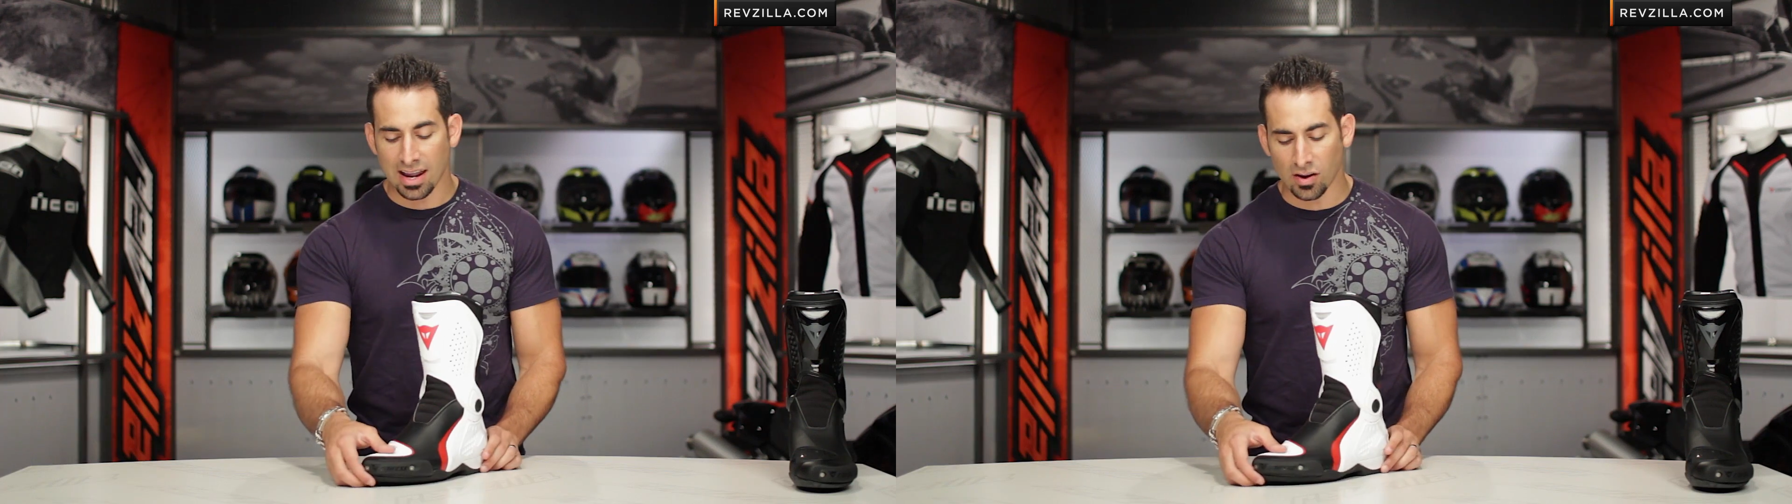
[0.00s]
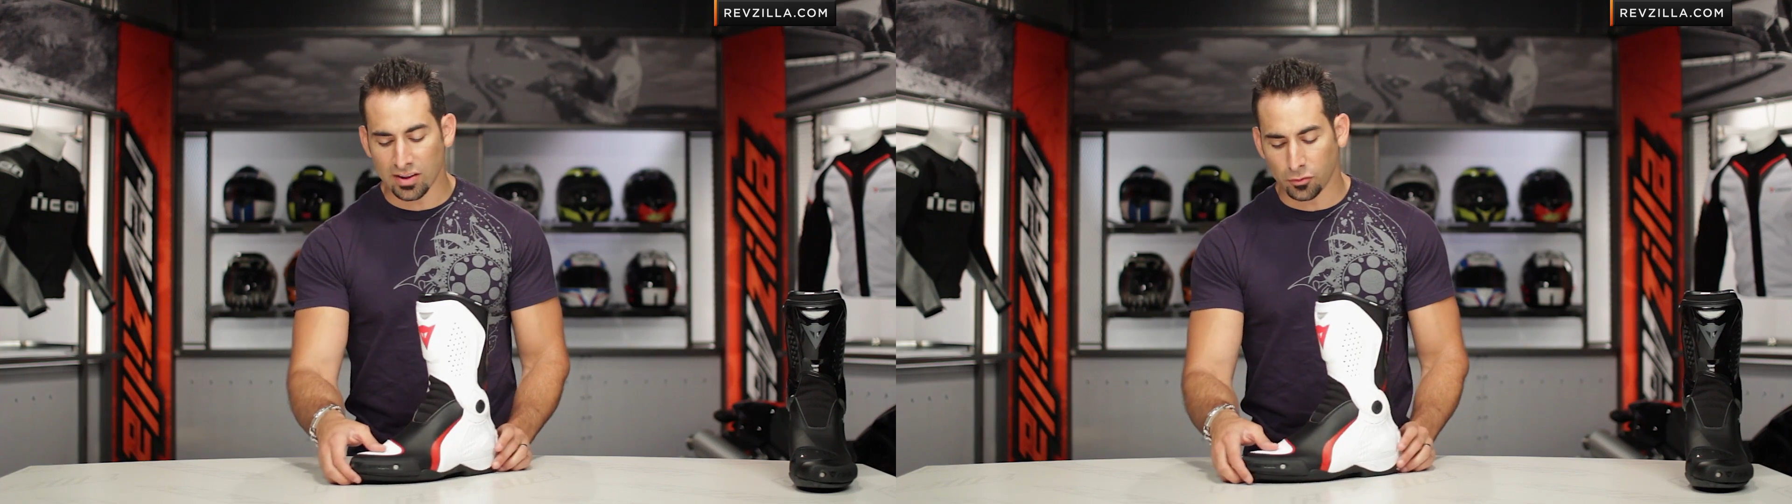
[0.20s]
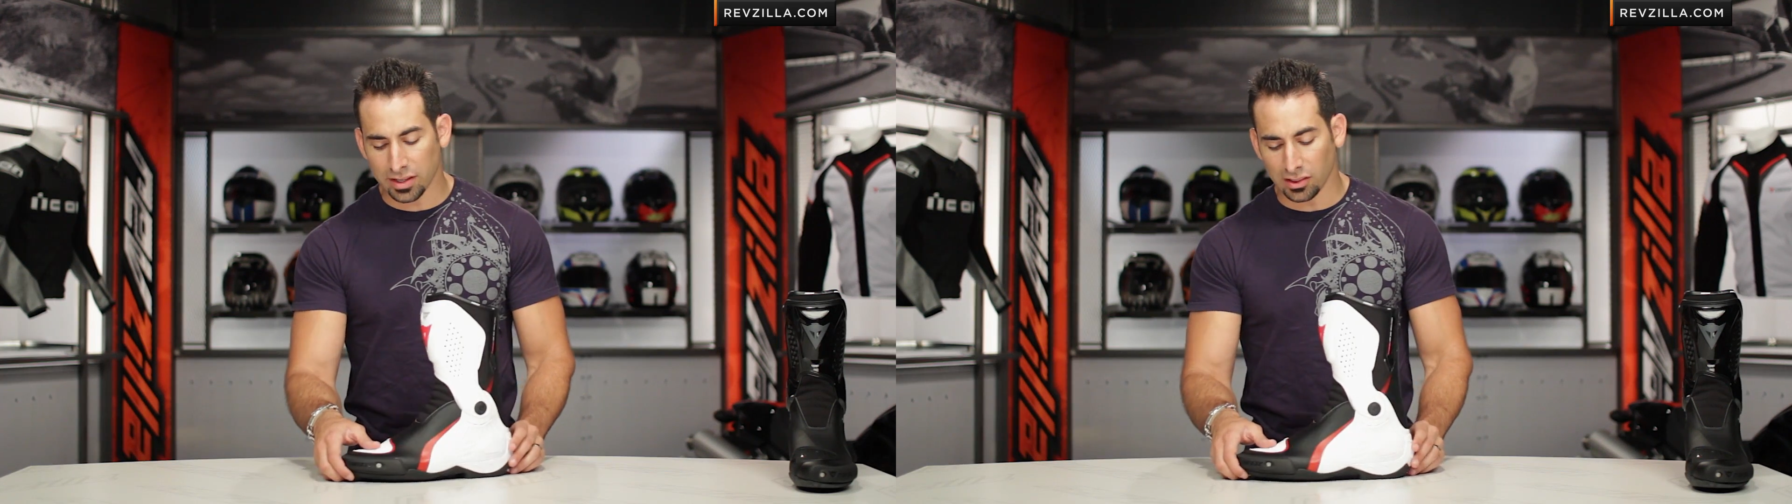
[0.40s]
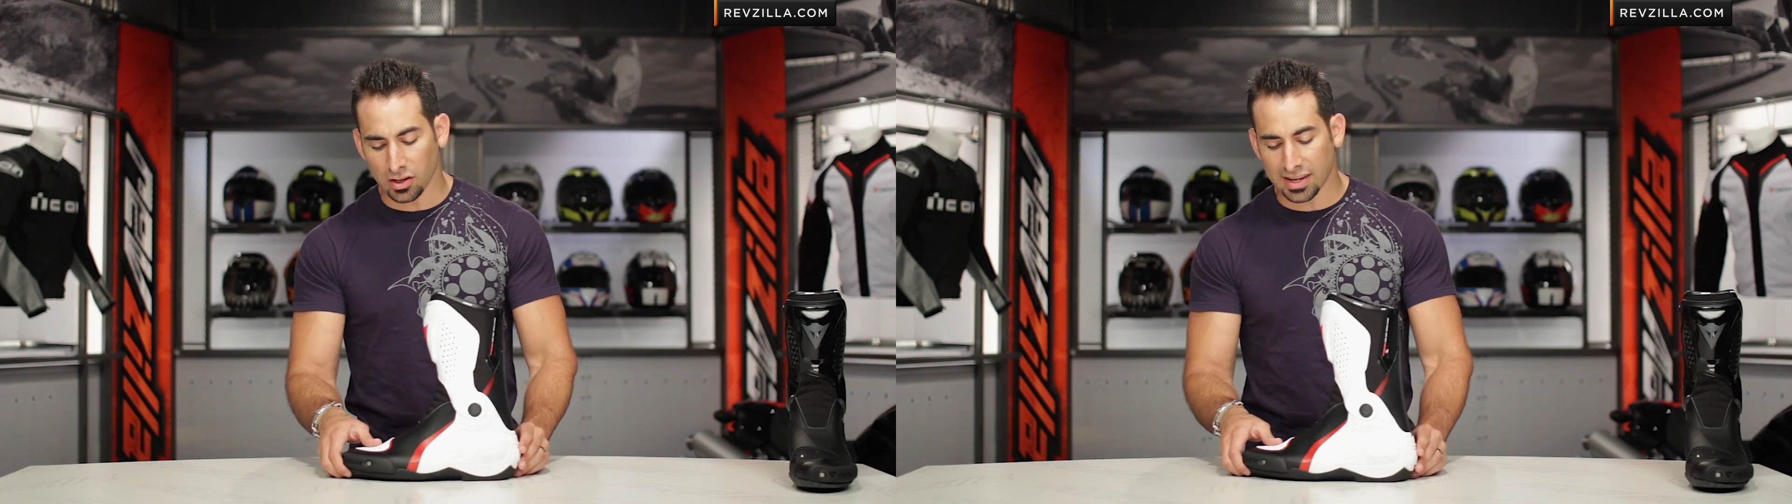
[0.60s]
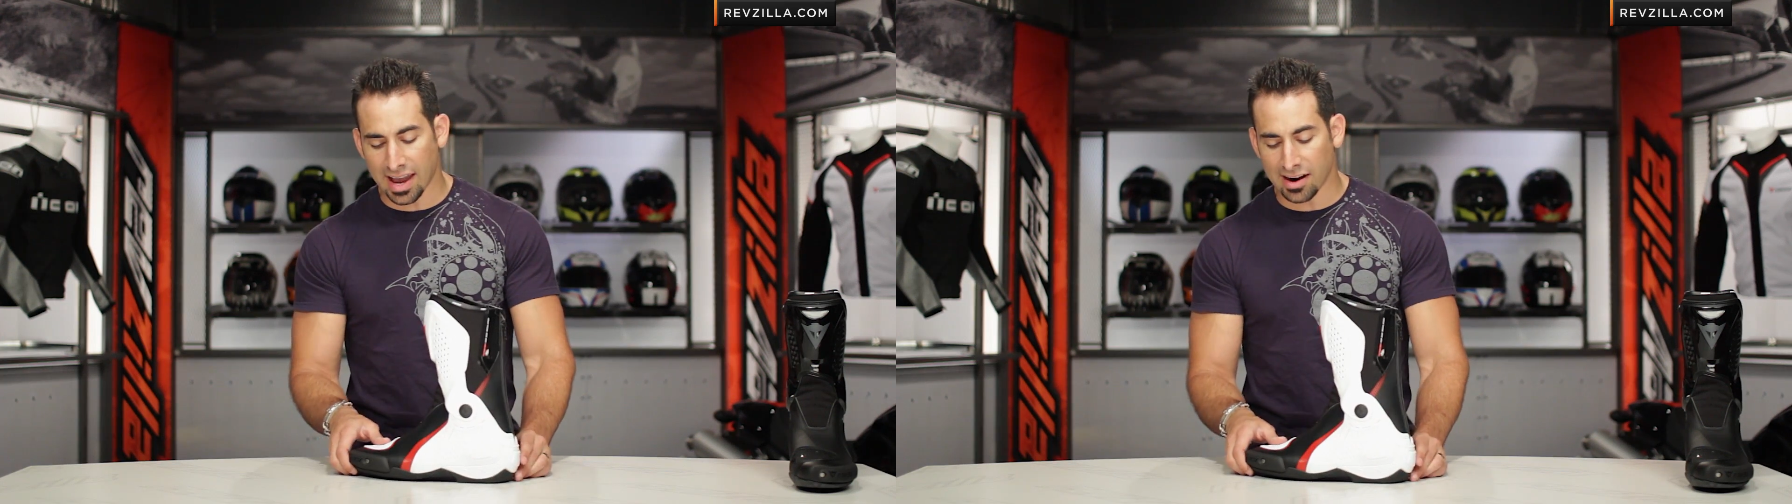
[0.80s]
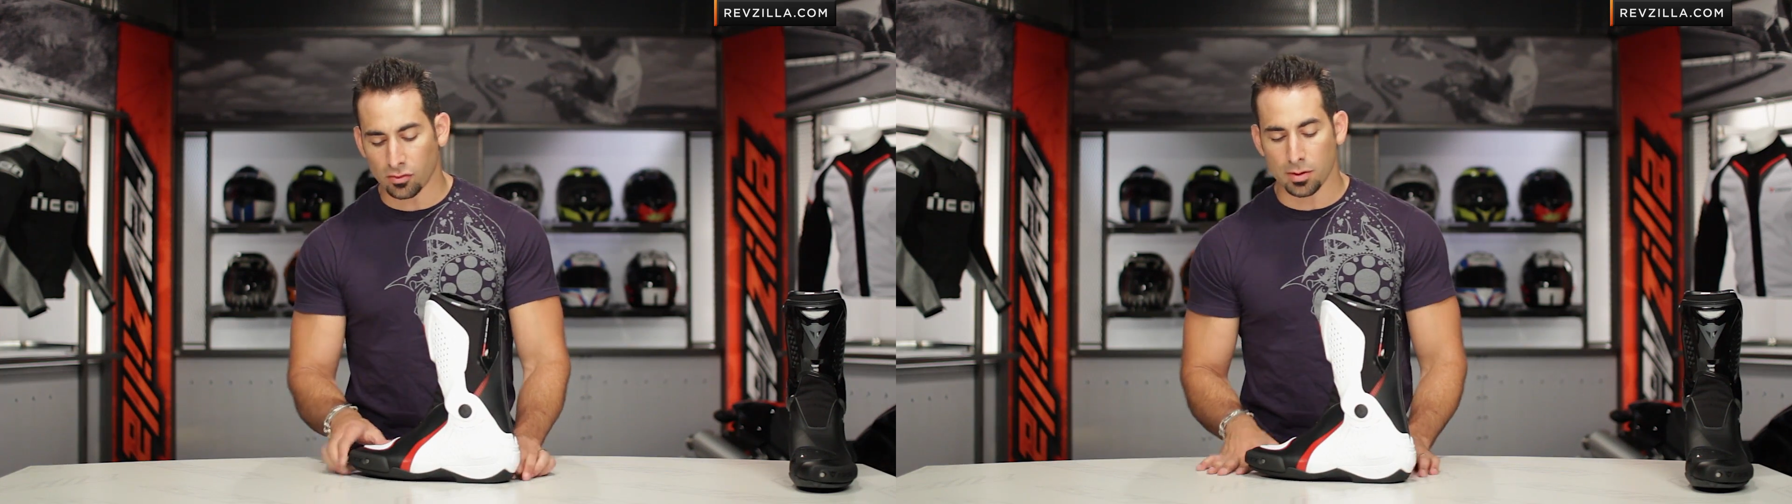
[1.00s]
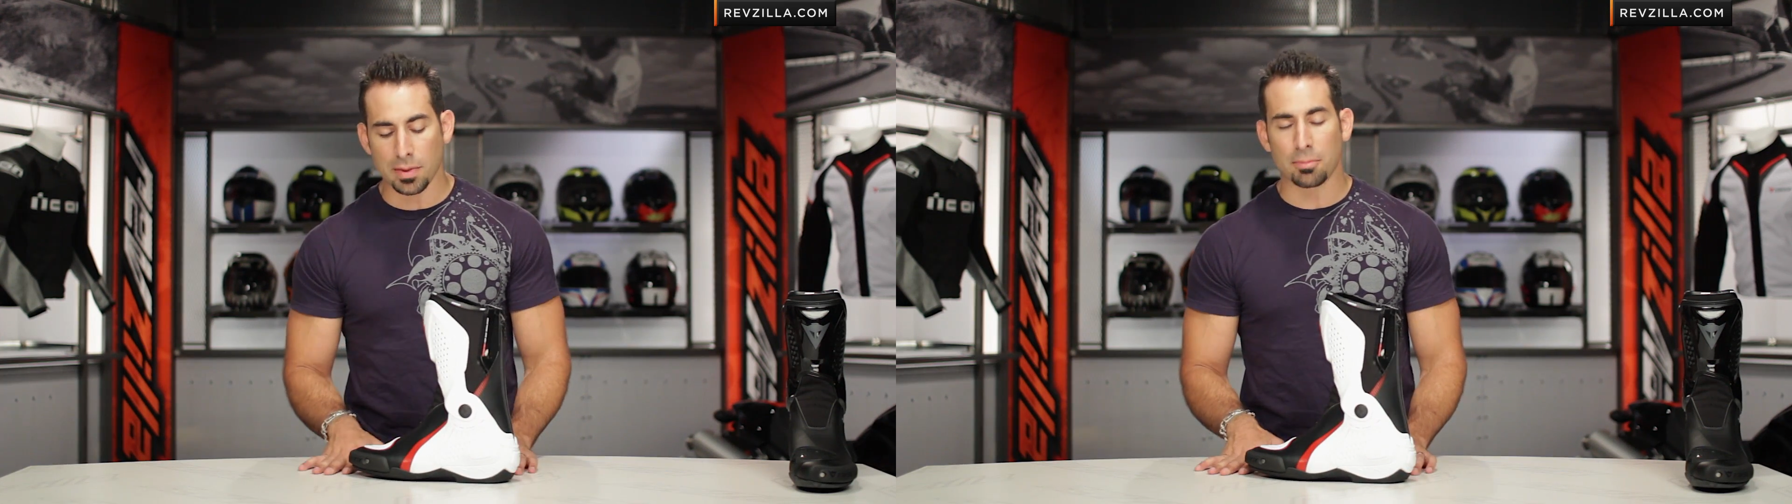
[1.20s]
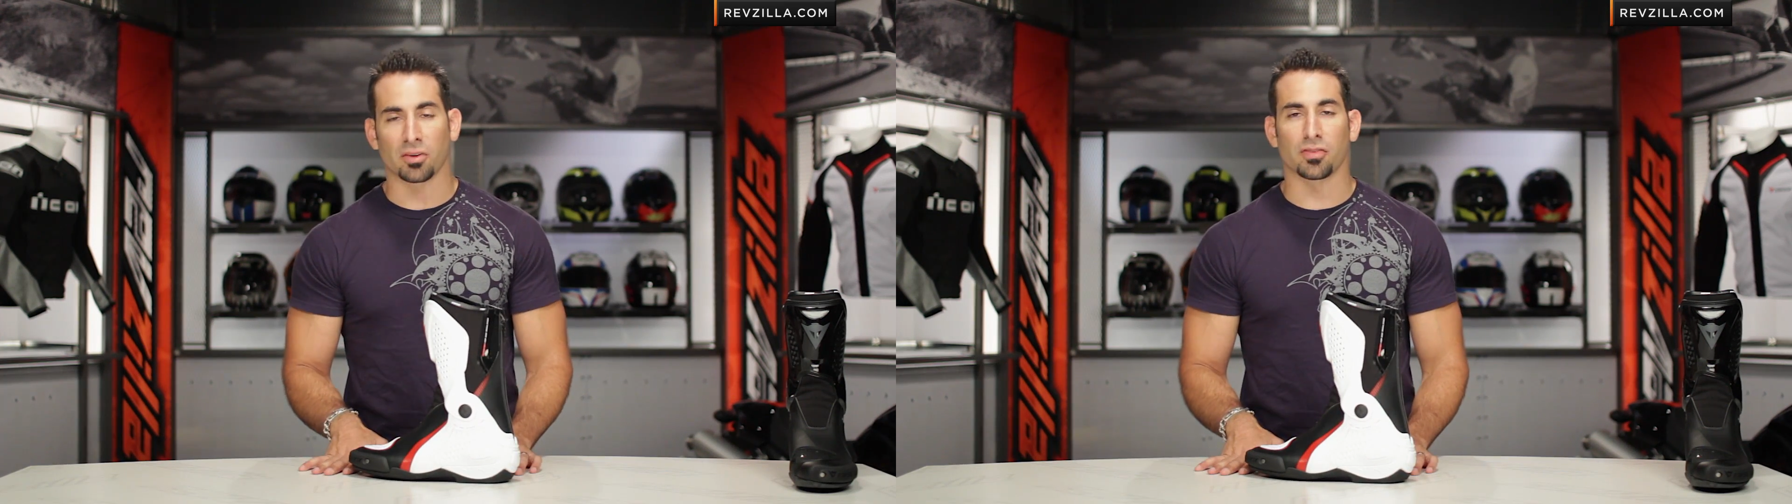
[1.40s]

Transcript: Now, if we look at it, remember,